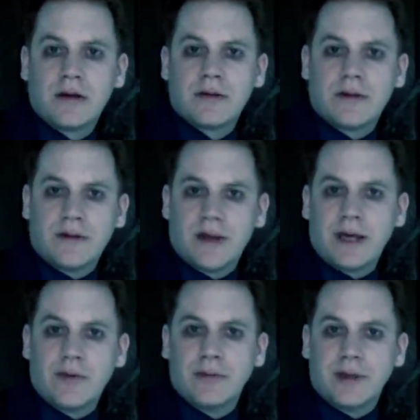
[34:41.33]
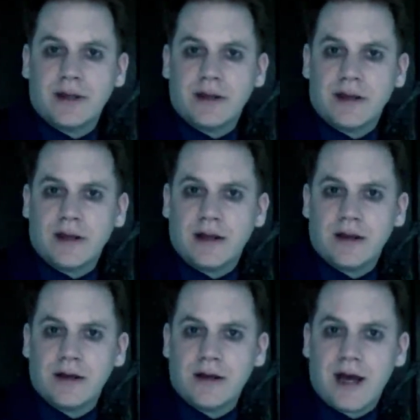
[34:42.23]
that they will be the
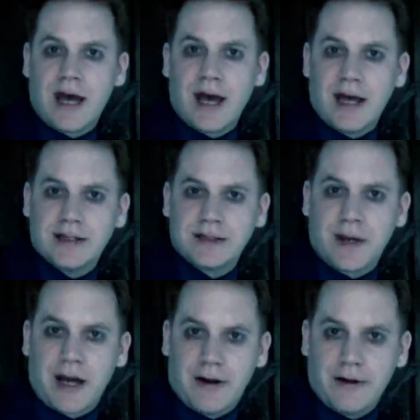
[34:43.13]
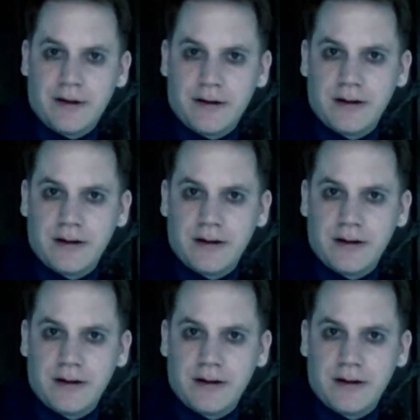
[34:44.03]
heirs apparent.